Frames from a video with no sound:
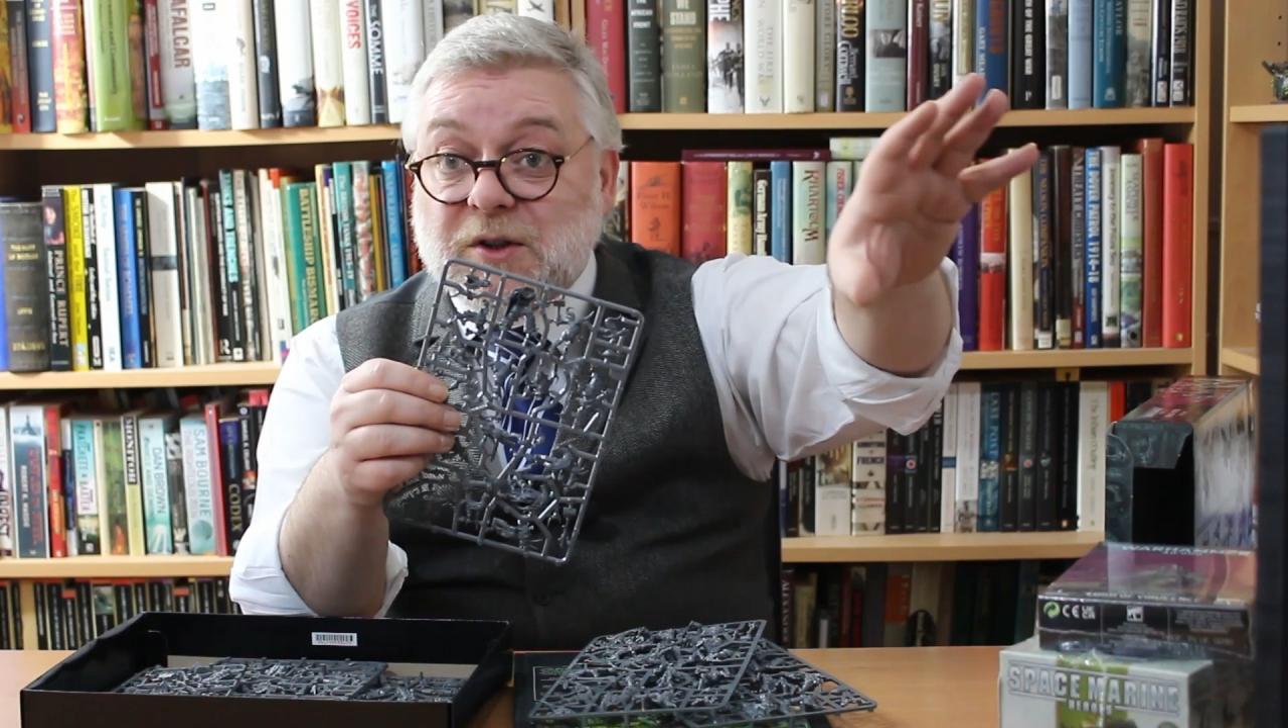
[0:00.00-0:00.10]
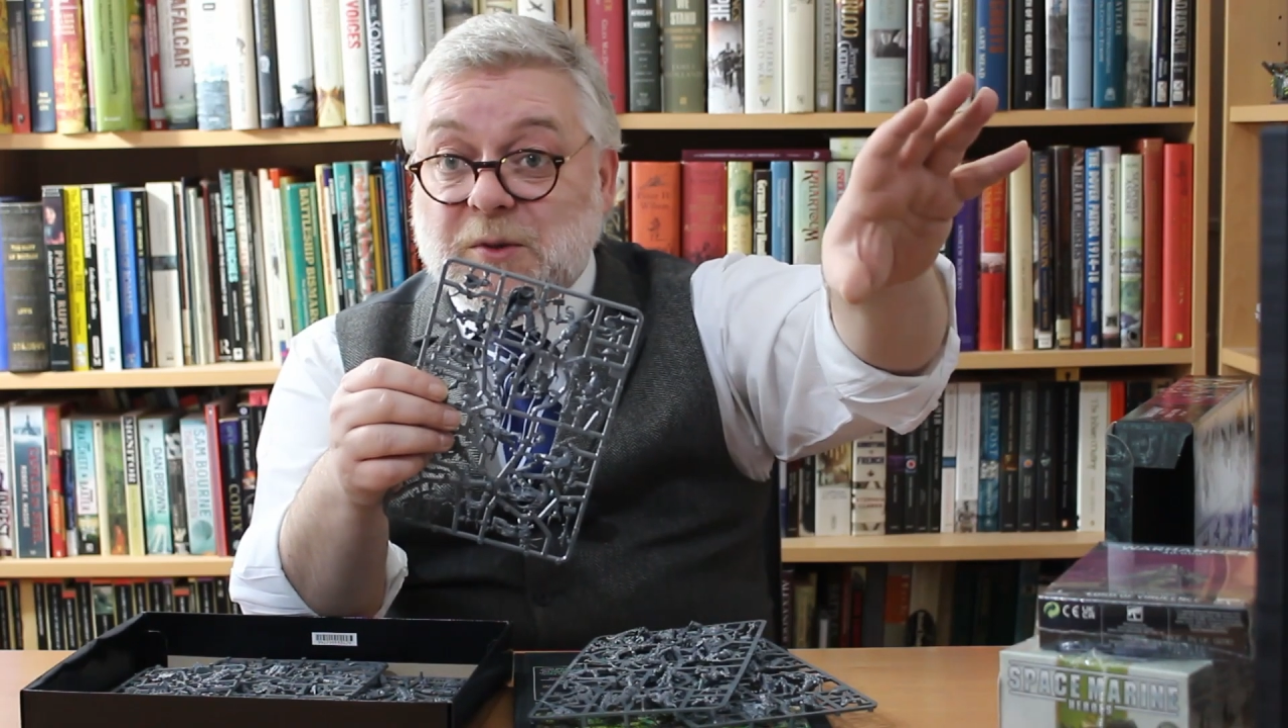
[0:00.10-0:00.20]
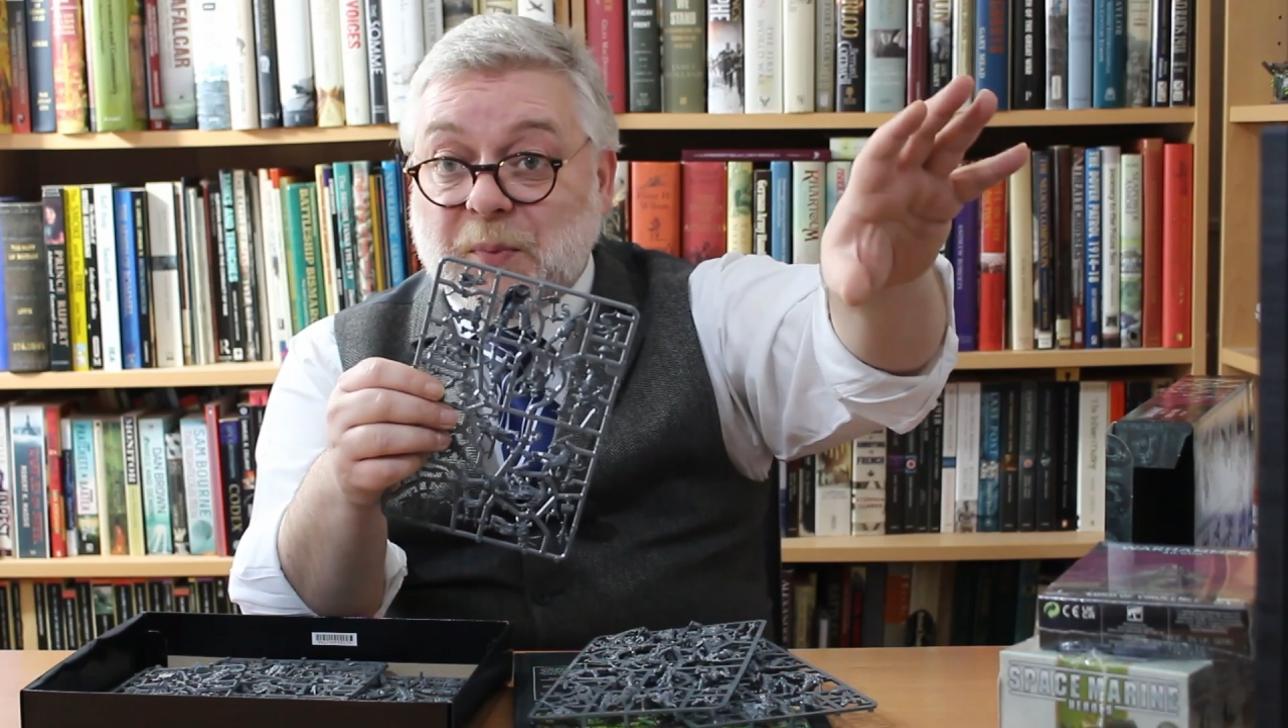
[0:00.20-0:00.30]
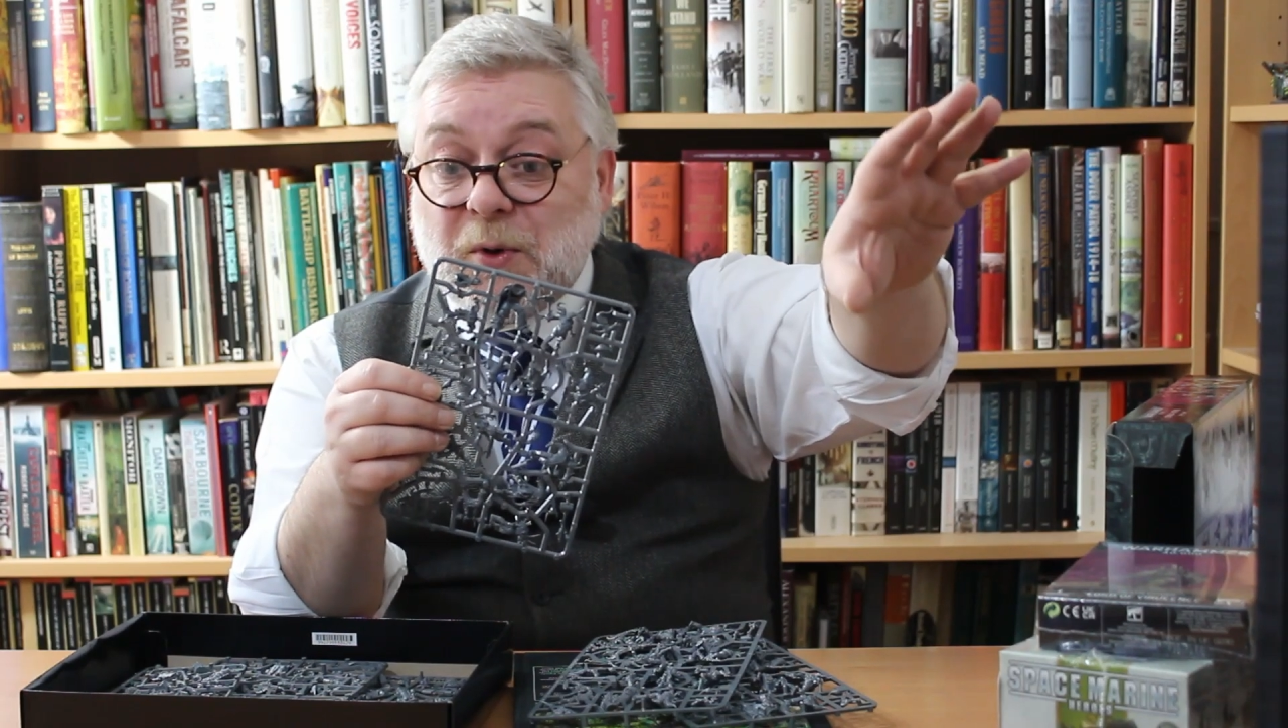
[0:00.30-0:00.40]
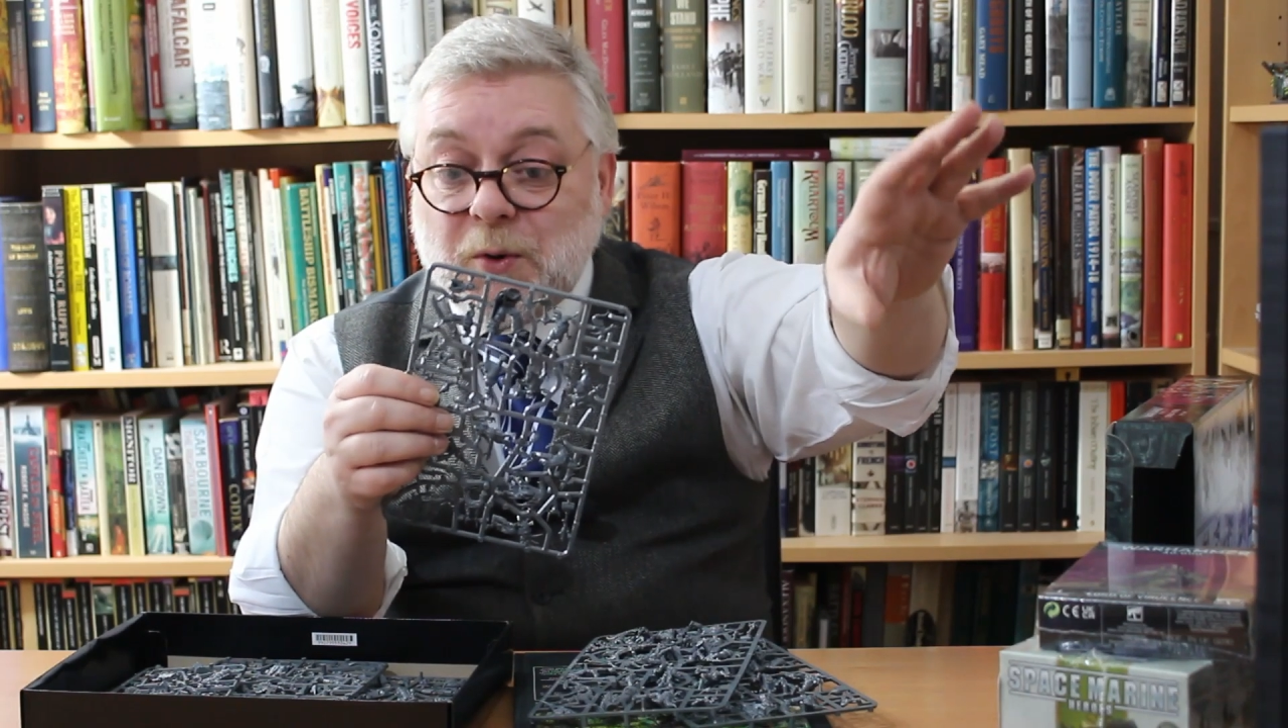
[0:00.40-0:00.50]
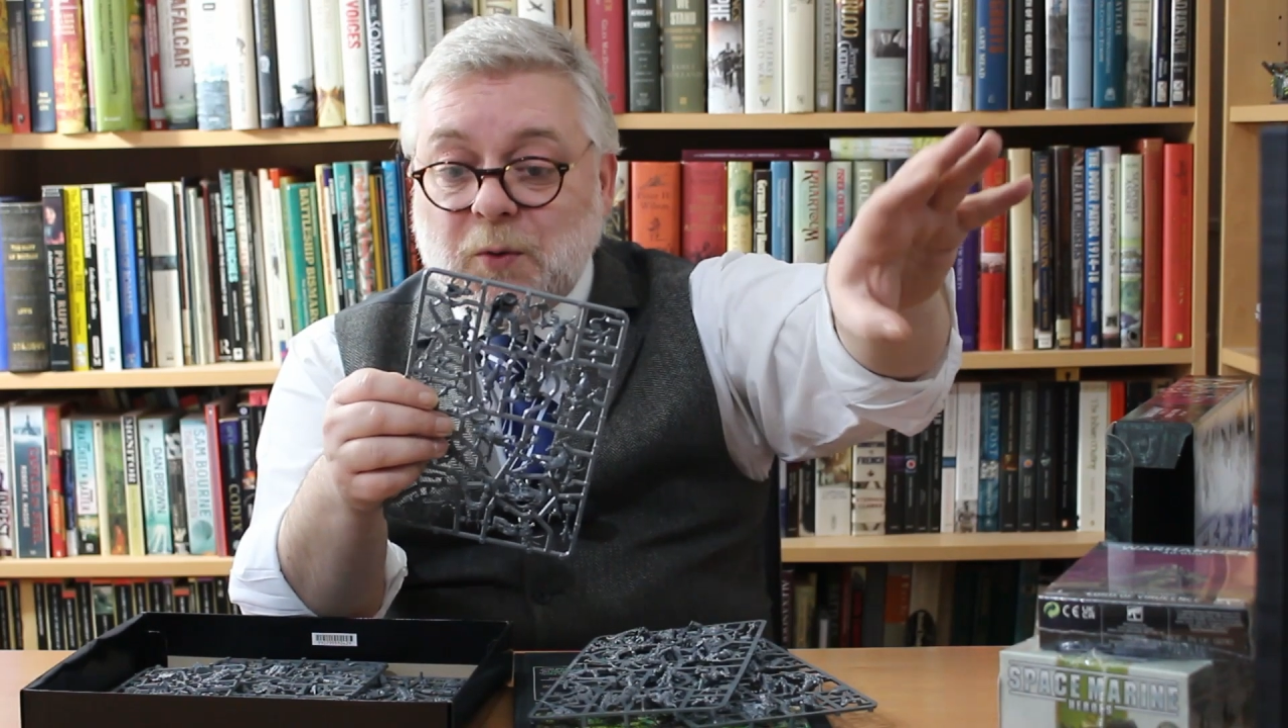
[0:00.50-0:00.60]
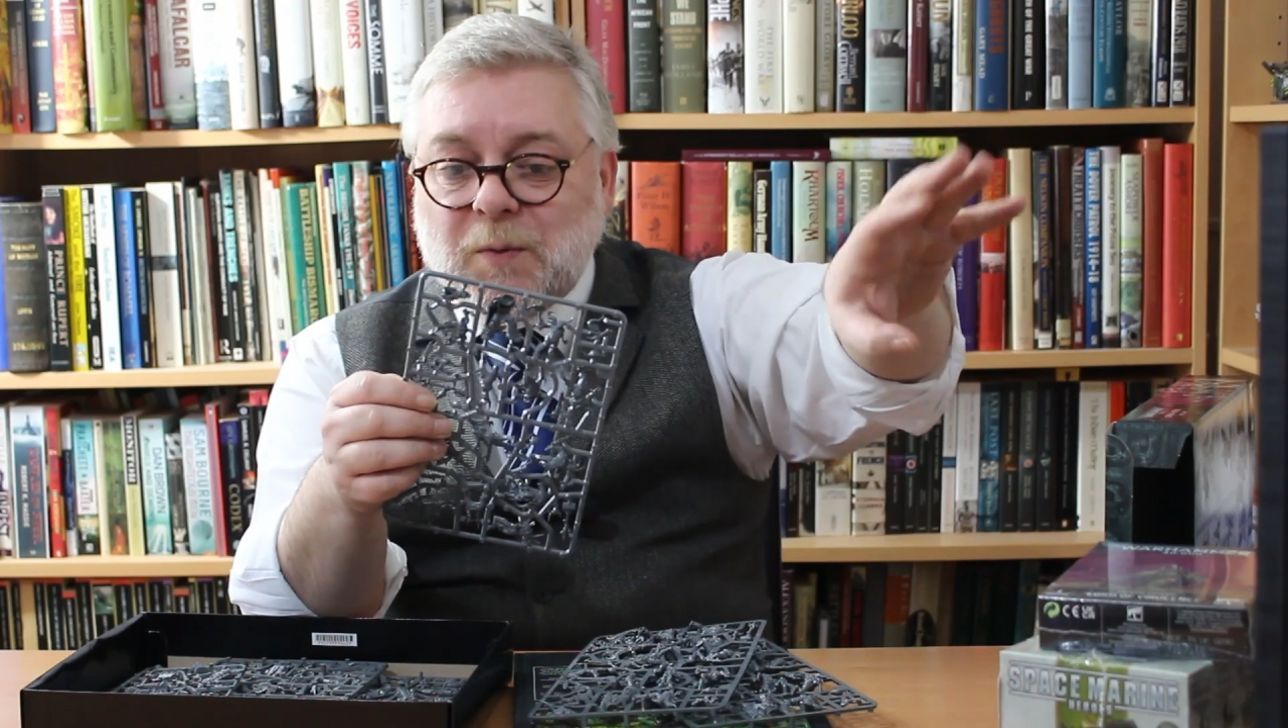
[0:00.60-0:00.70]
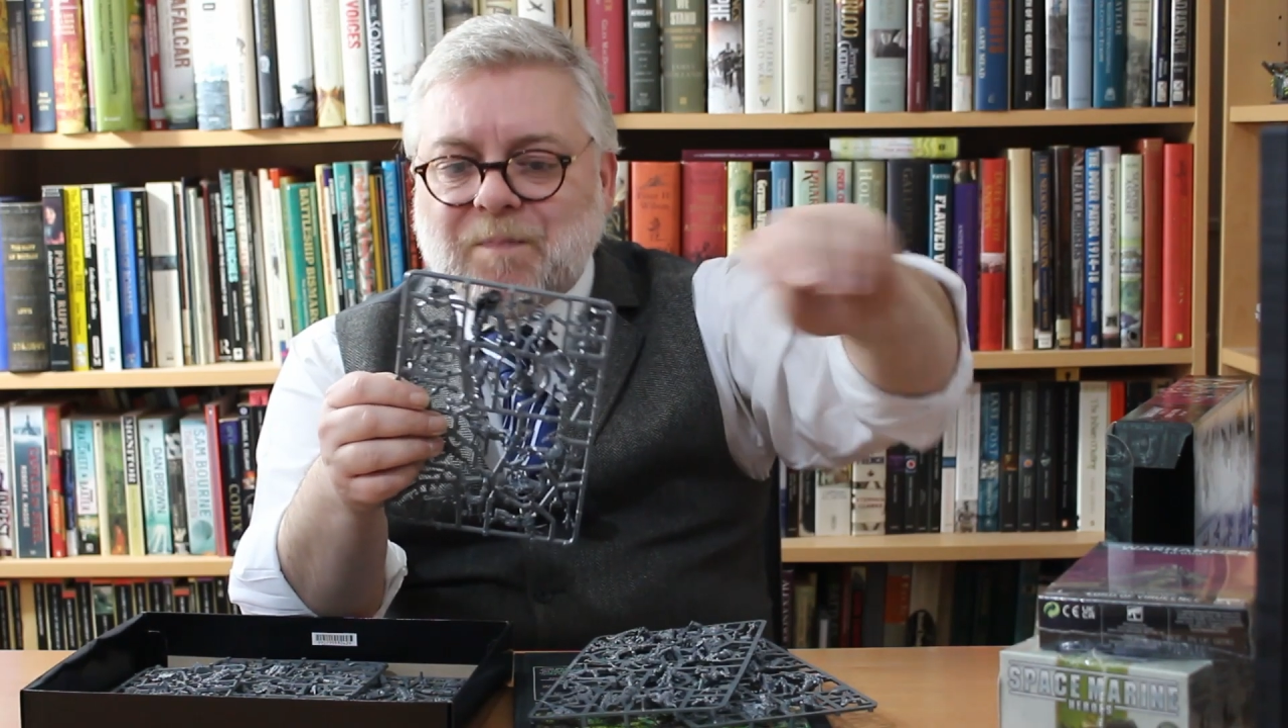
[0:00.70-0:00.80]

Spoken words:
sprue